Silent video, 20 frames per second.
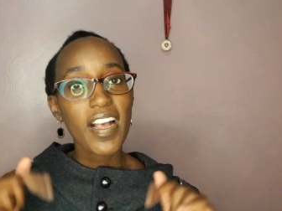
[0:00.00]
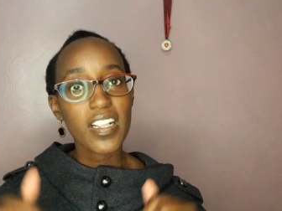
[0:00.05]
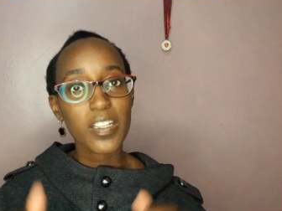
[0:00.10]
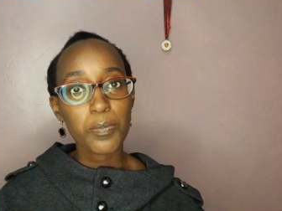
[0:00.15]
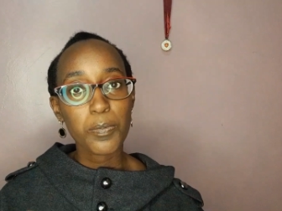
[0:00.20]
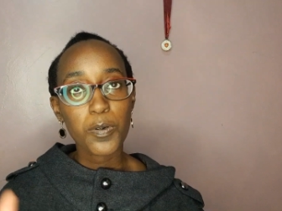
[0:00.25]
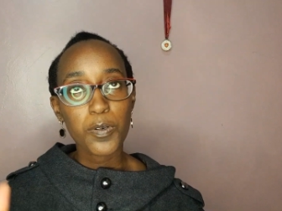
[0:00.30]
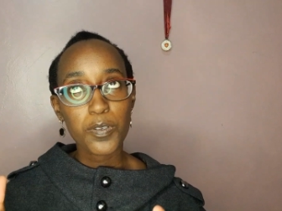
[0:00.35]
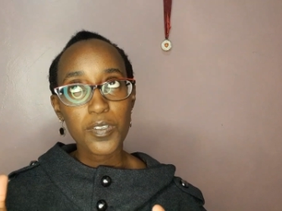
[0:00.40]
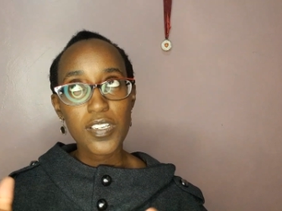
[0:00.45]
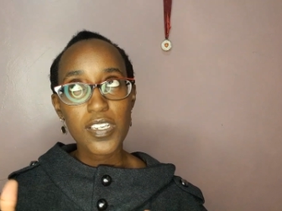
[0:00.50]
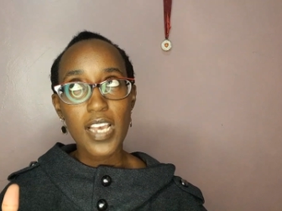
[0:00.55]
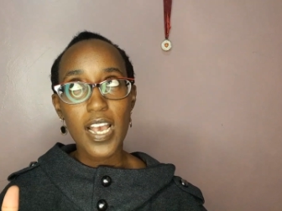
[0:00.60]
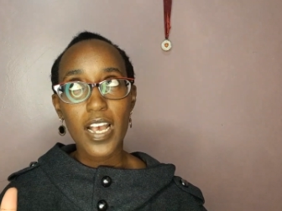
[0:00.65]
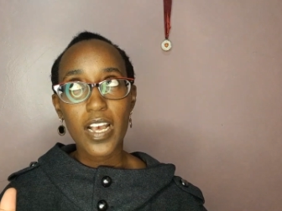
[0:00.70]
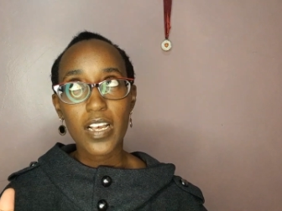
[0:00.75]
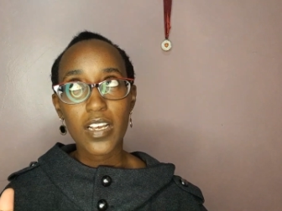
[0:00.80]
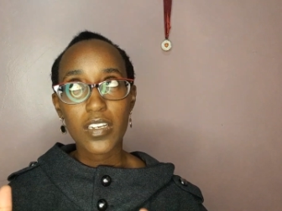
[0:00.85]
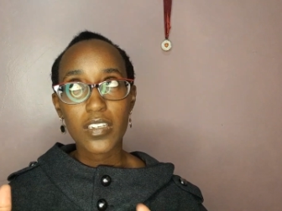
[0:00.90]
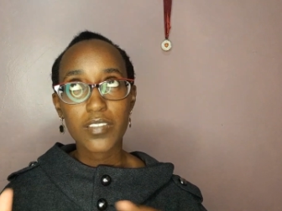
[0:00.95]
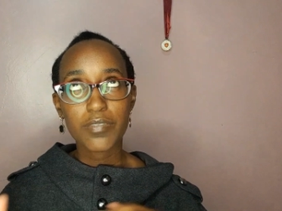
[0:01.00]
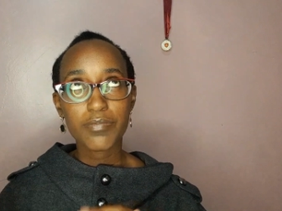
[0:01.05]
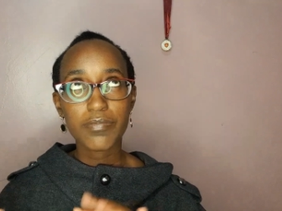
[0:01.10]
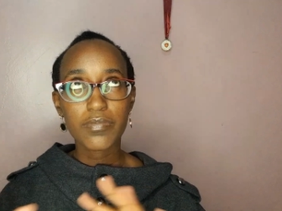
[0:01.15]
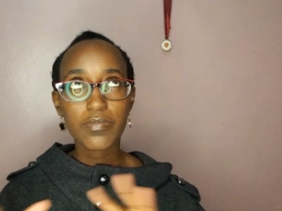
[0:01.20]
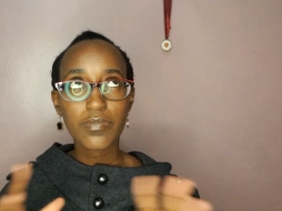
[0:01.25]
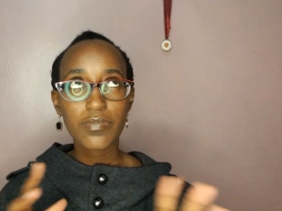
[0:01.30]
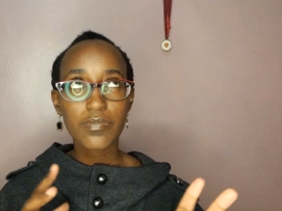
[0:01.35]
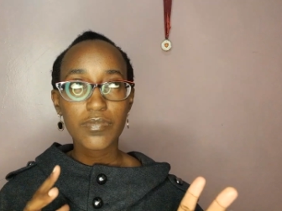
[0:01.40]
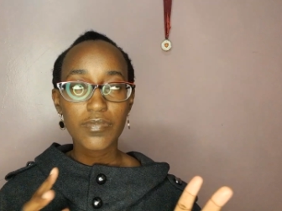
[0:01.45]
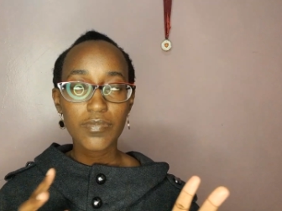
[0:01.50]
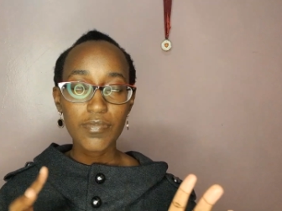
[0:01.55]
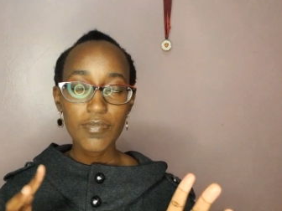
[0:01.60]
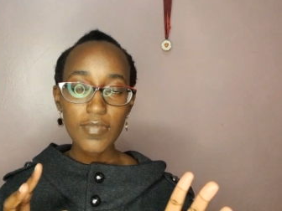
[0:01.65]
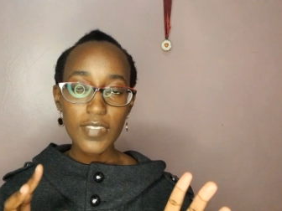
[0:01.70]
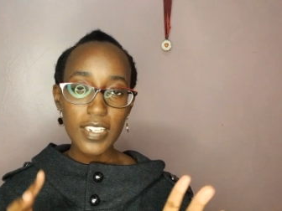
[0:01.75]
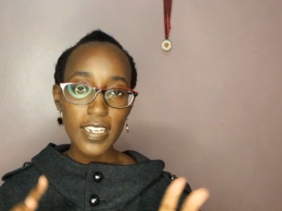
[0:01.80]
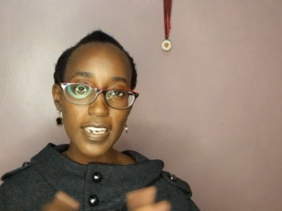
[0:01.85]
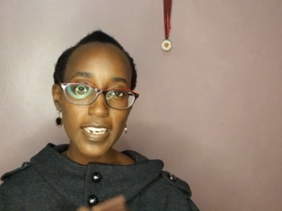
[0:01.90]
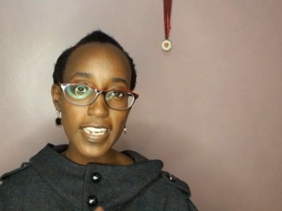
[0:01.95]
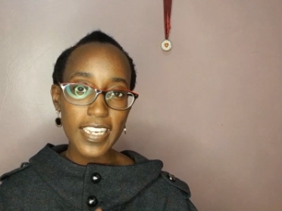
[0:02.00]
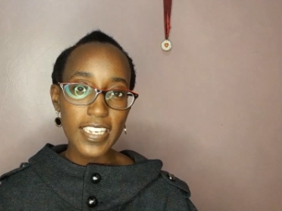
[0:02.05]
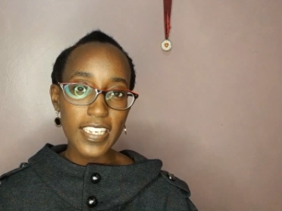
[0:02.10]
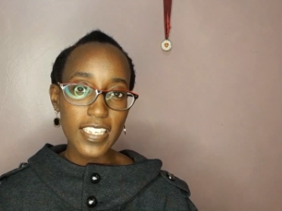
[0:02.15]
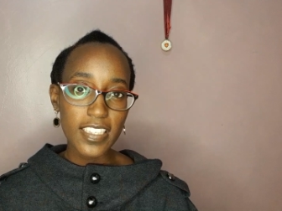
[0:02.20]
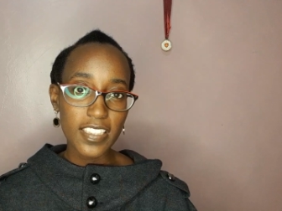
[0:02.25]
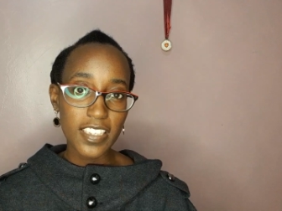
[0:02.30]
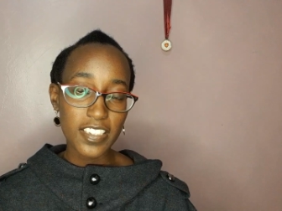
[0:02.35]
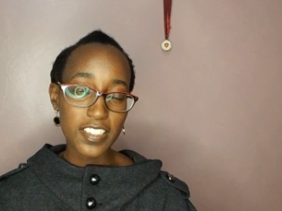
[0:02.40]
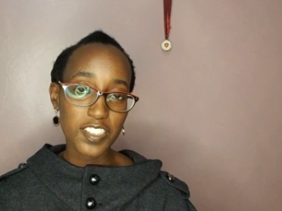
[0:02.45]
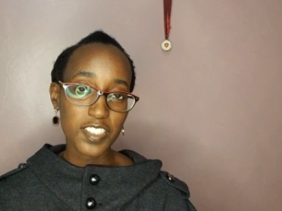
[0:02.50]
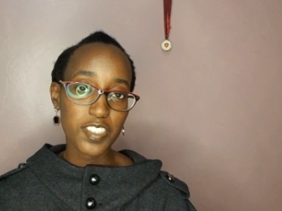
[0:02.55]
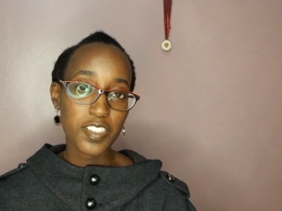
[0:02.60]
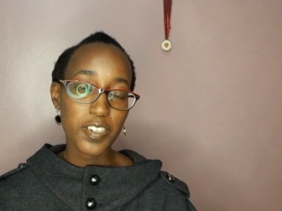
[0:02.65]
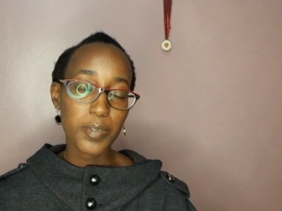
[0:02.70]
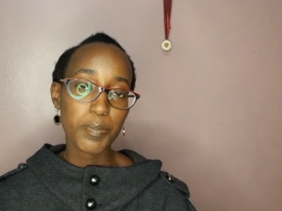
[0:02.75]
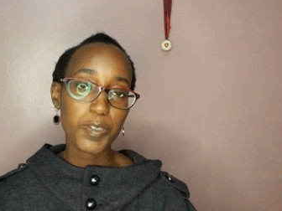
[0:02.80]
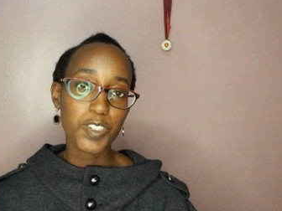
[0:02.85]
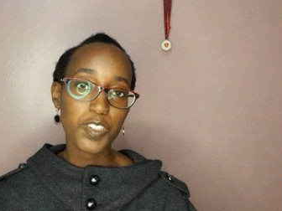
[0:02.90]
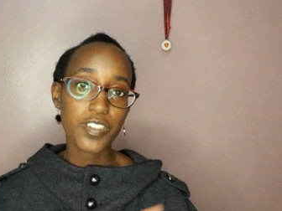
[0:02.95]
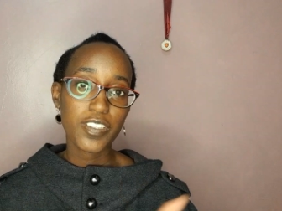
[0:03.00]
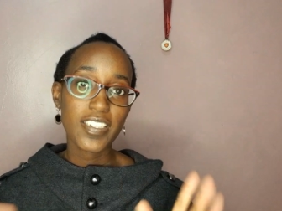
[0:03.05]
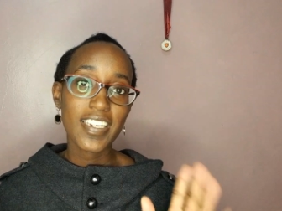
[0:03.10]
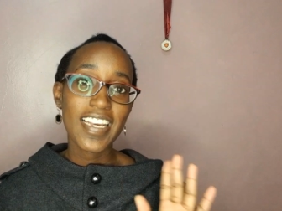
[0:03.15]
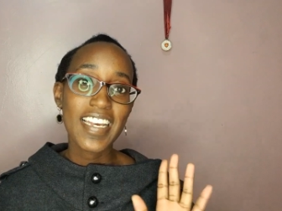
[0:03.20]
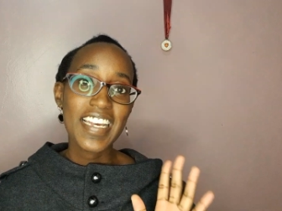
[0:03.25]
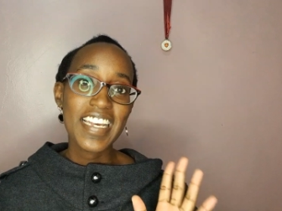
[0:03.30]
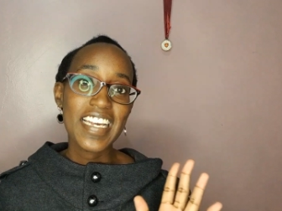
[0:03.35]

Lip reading: I'll put a link in the description.